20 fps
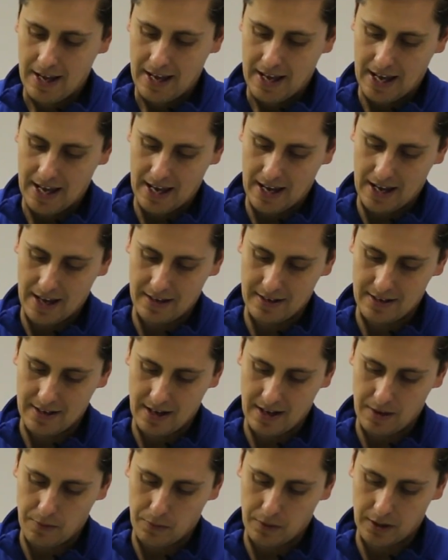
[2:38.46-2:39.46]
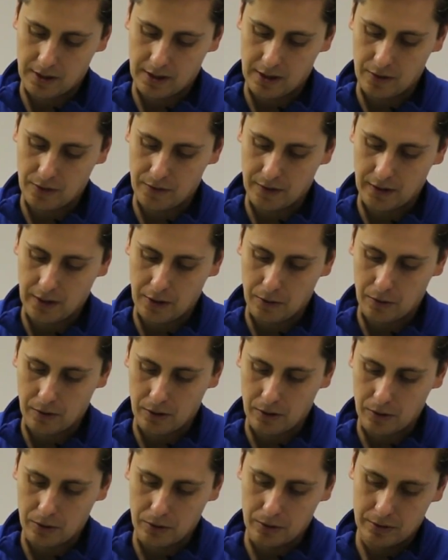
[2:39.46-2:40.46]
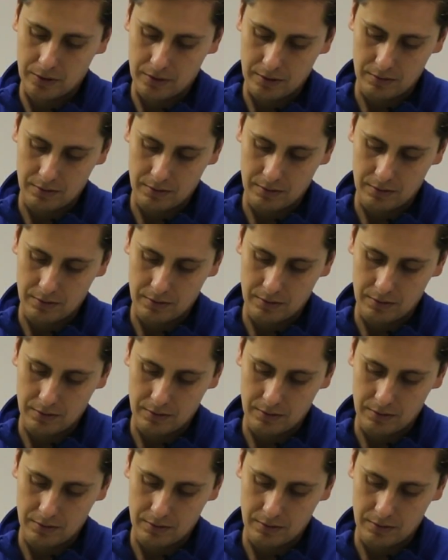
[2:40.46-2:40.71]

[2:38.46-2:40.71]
and we're going to go in the lower holes.